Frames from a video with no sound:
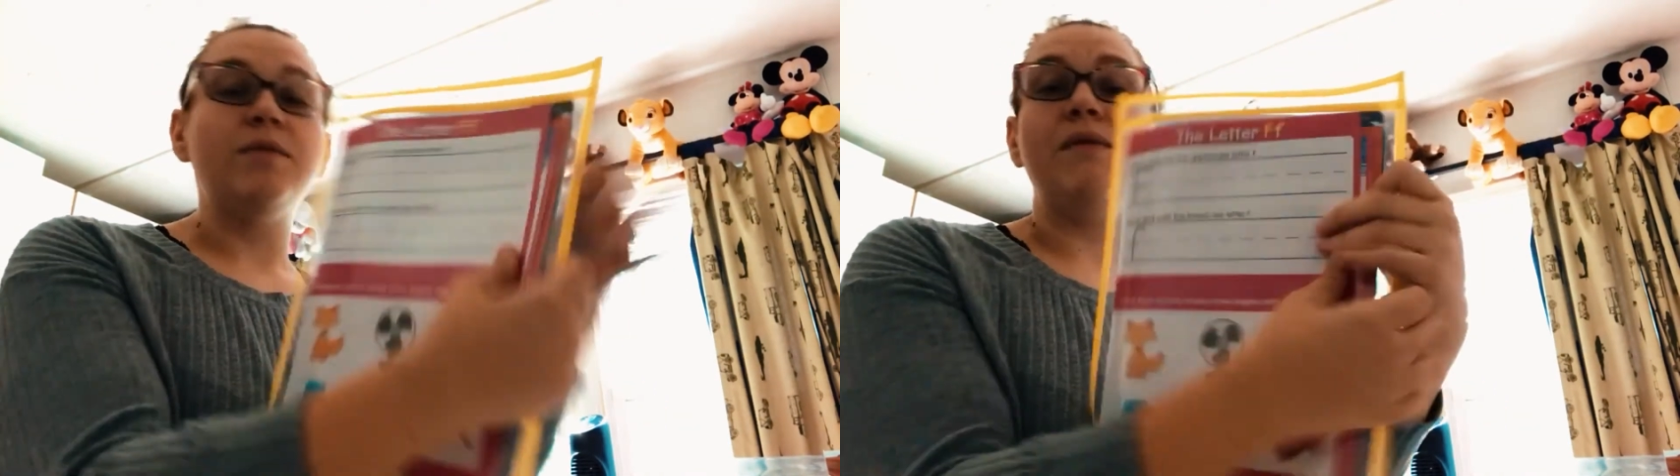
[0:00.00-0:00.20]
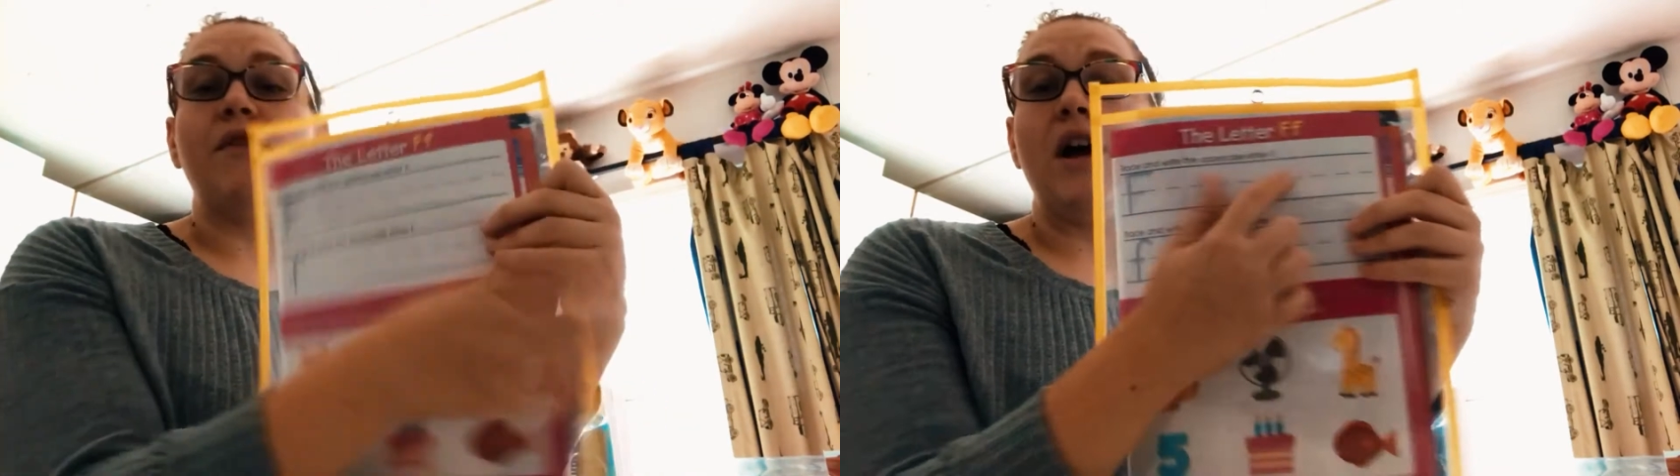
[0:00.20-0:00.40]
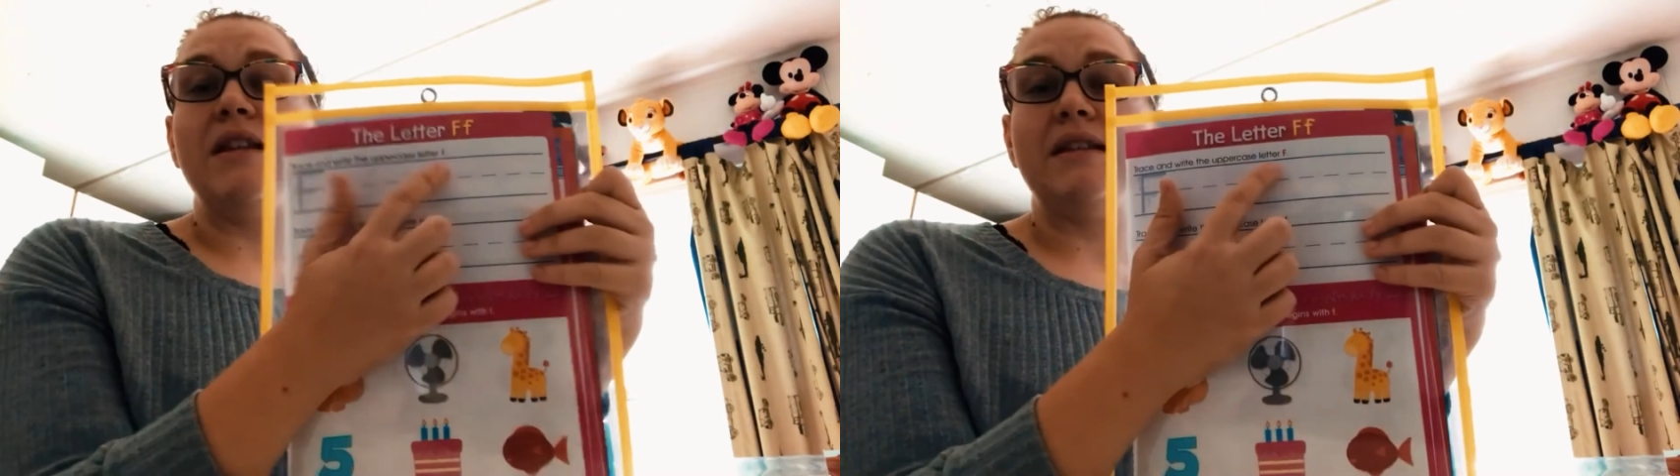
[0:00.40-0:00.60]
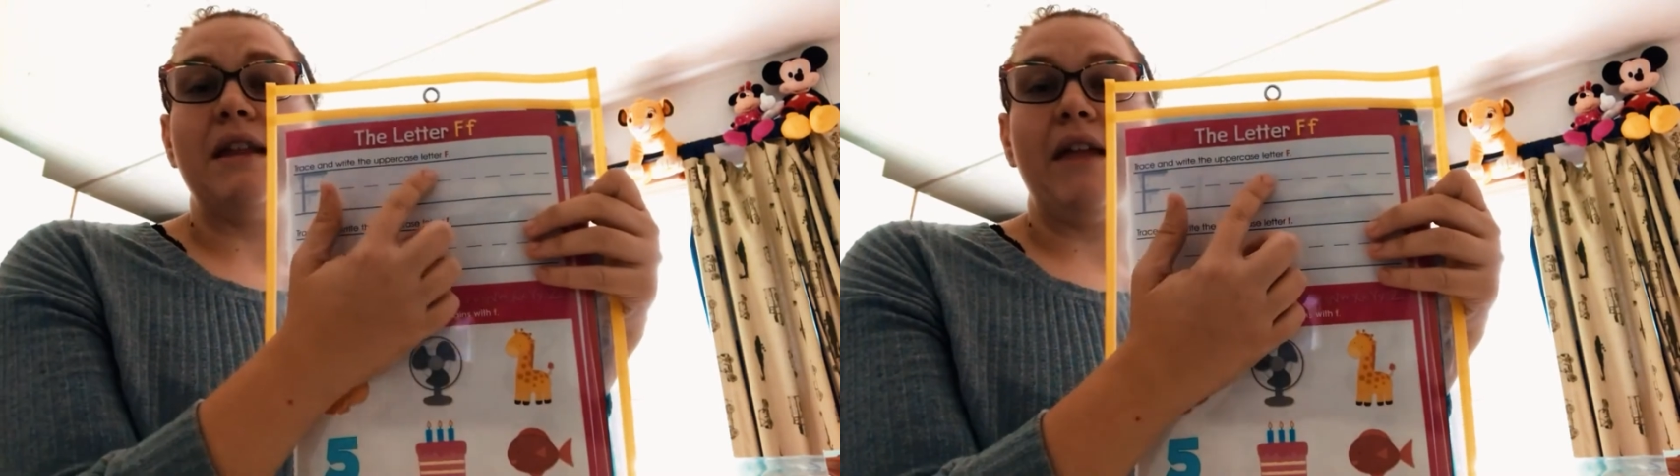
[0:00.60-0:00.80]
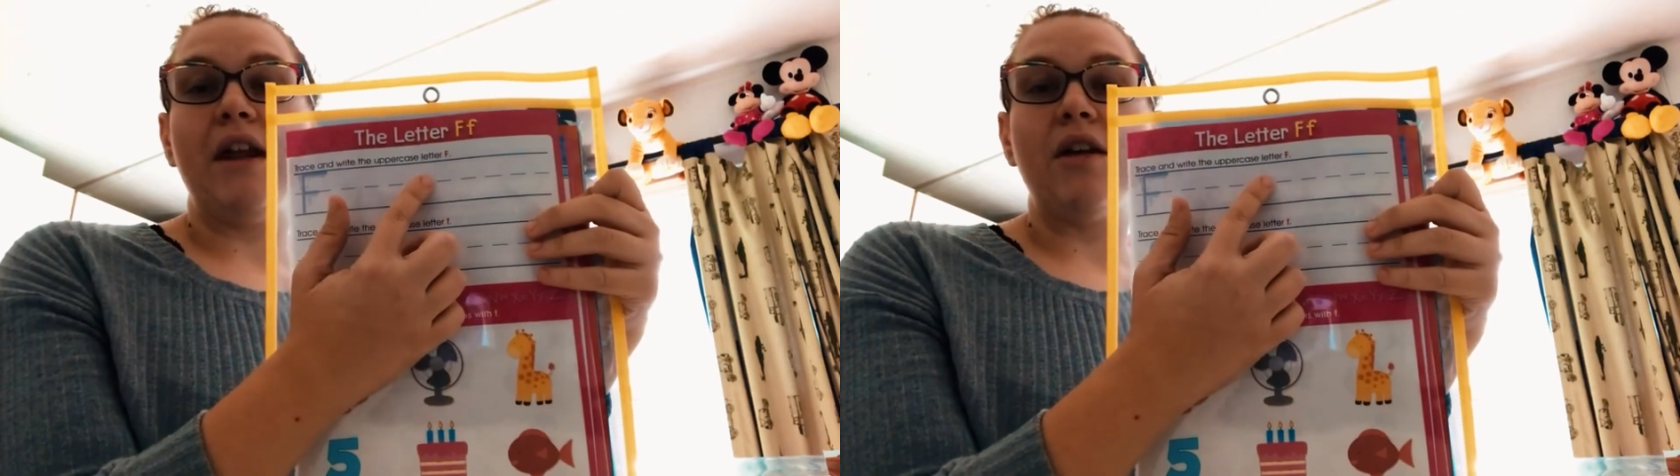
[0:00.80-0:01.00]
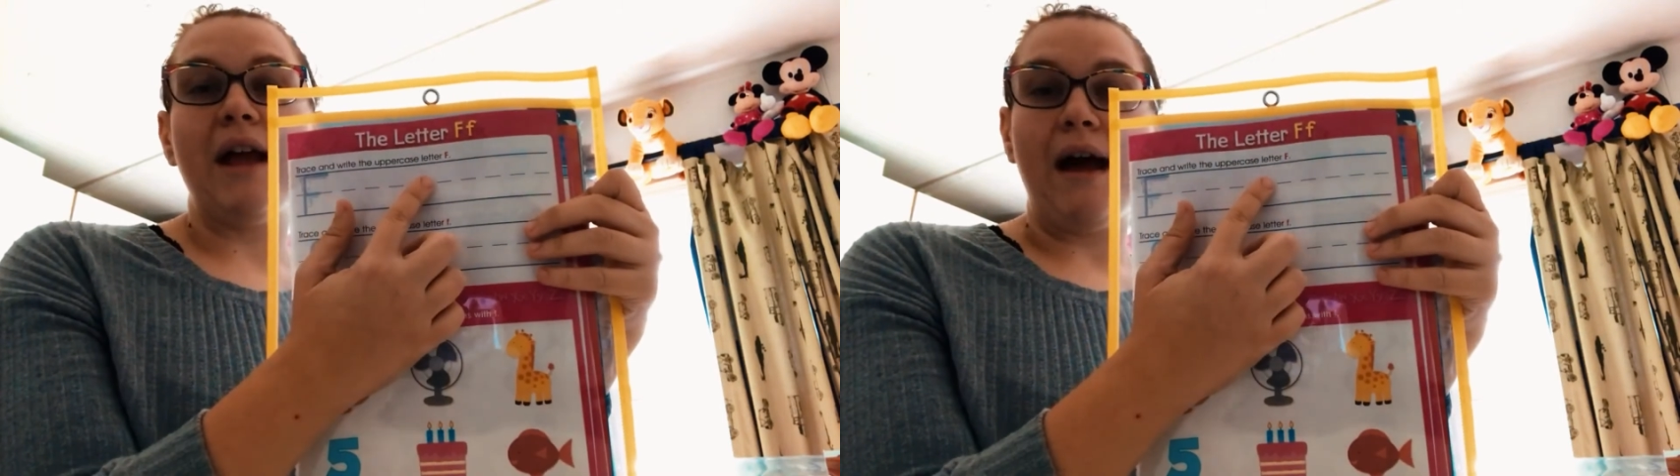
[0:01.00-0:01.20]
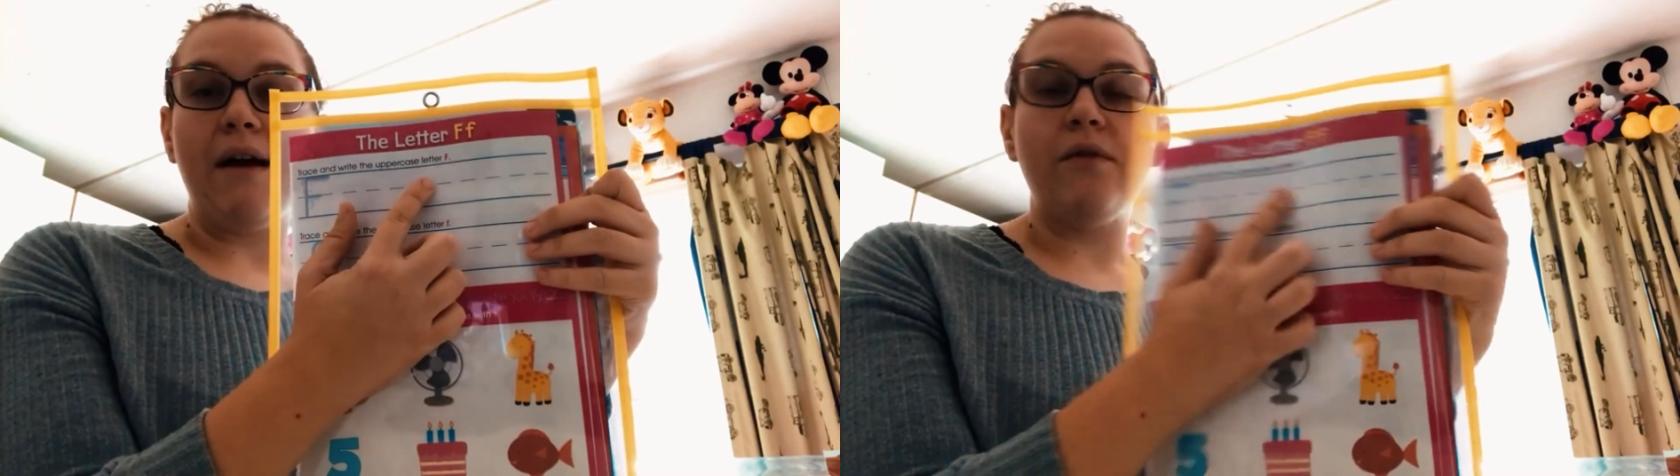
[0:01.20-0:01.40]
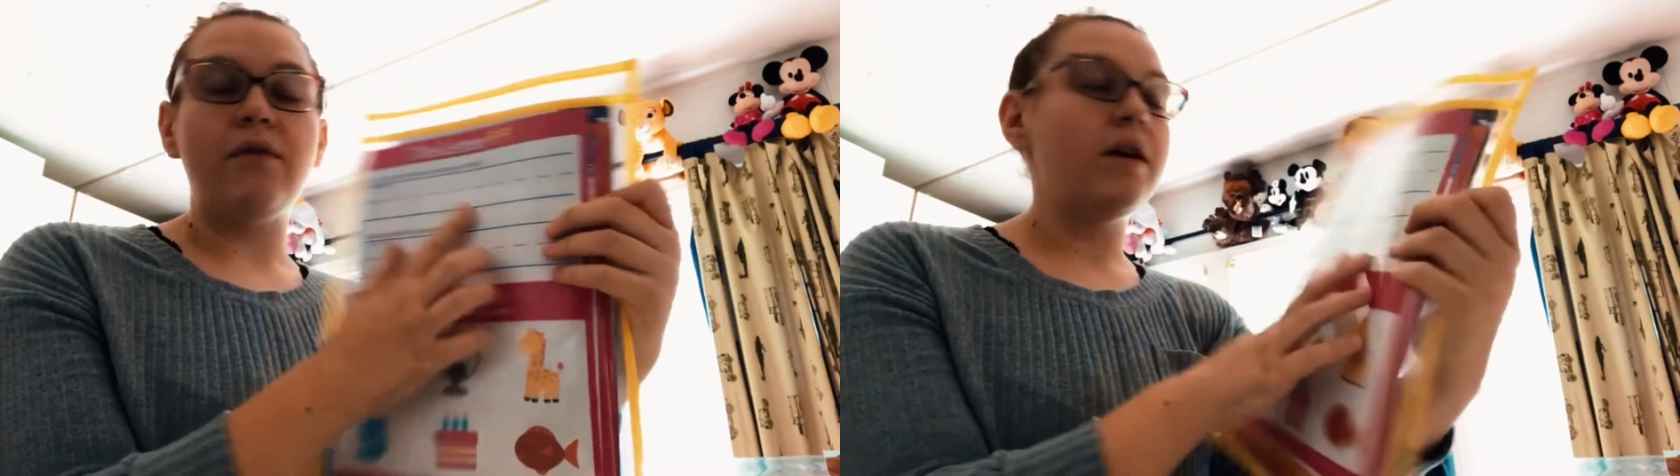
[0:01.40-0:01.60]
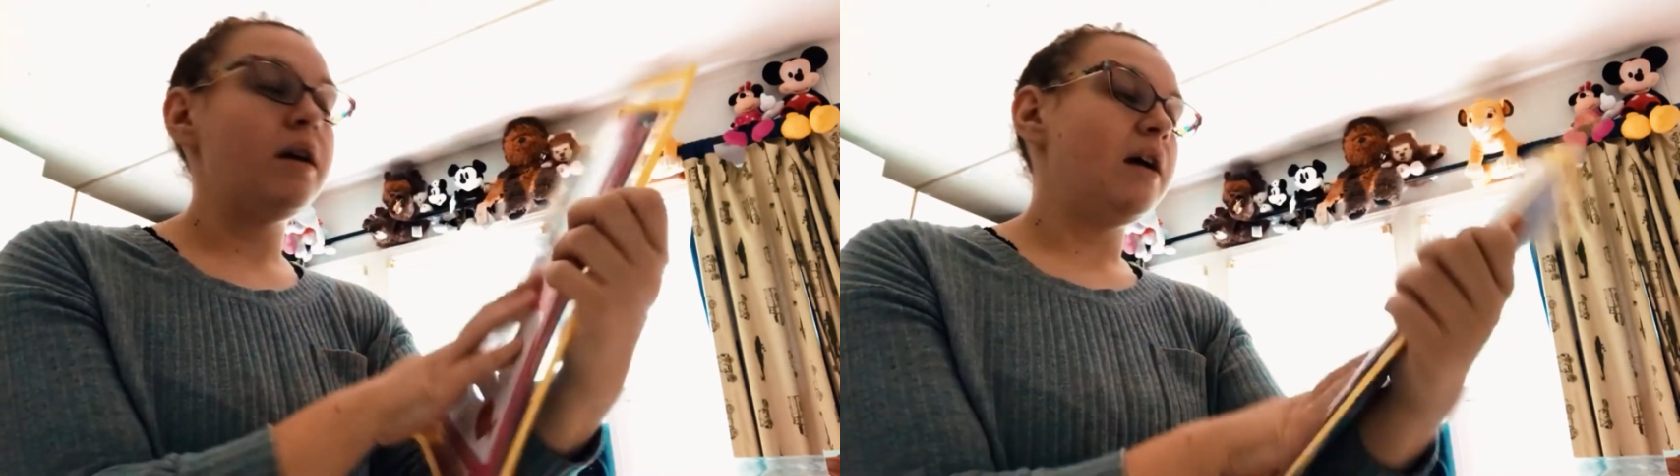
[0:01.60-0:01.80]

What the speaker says: We've gotten to the letter F.